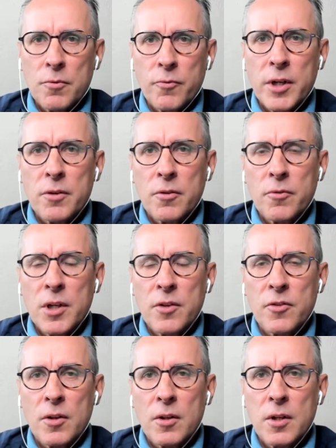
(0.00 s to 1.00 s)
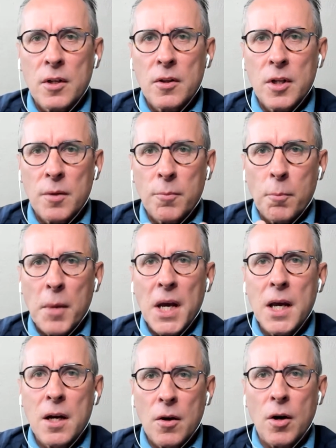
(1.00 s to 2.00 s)
very recently, the
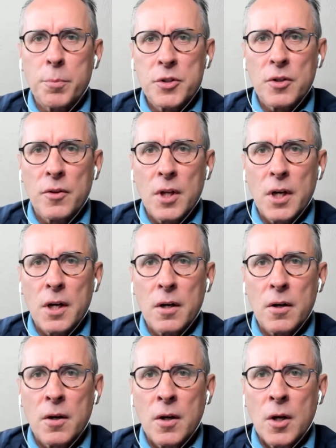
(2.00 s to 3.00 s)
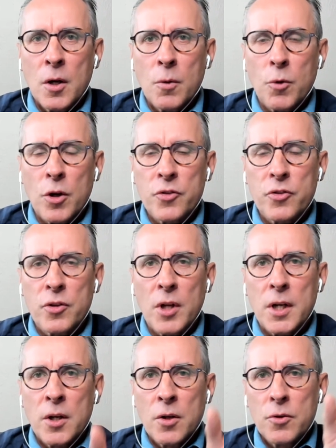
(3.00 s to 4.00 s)
main option there was
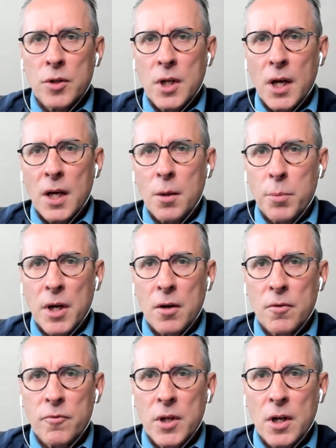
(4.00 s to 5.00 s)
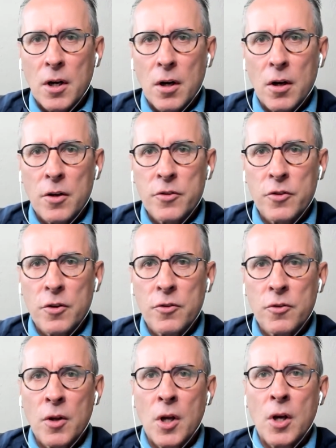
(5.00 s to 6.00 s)
that you take a pair of VR
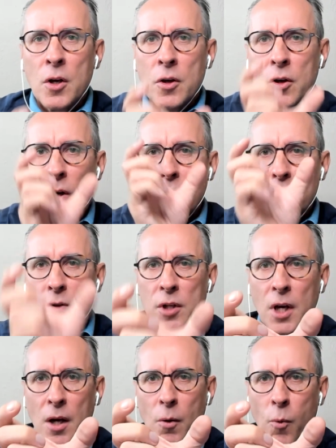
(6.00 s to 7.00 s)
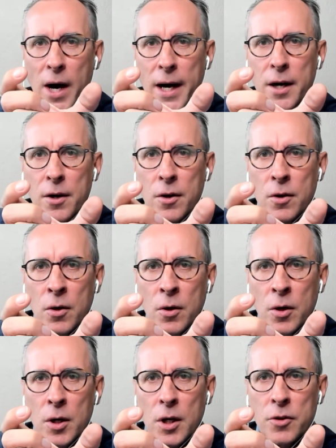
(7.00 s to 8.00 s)
glasses, you take a wire,
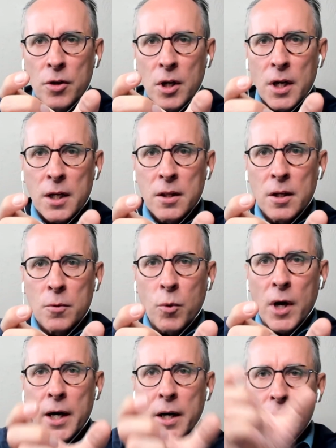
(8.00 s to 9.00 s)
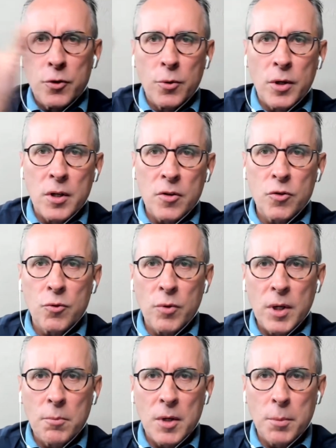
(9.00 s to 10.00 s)
and you connect that wire to an
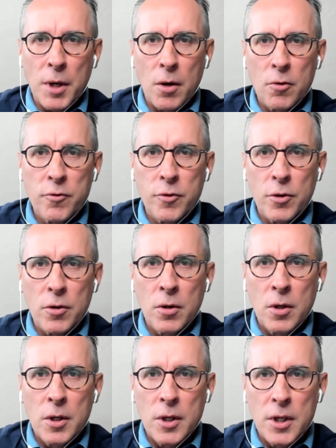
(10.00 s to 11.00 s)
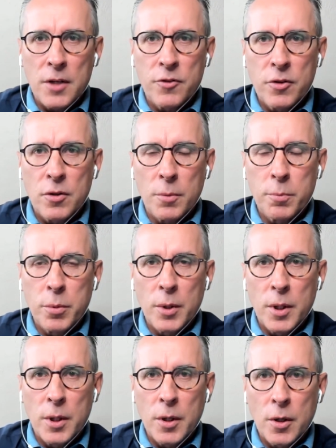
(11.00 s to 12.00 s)
extremely powerful desktop
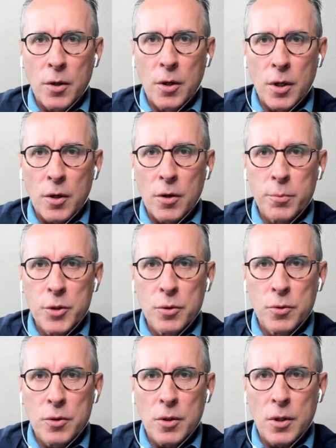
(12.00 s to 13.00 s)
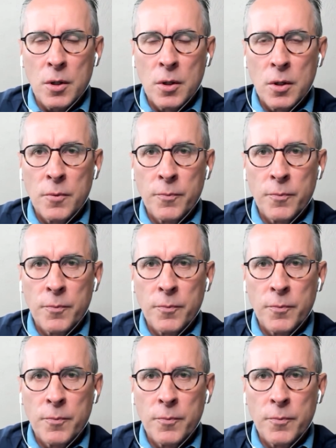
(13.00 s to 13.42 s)
computer.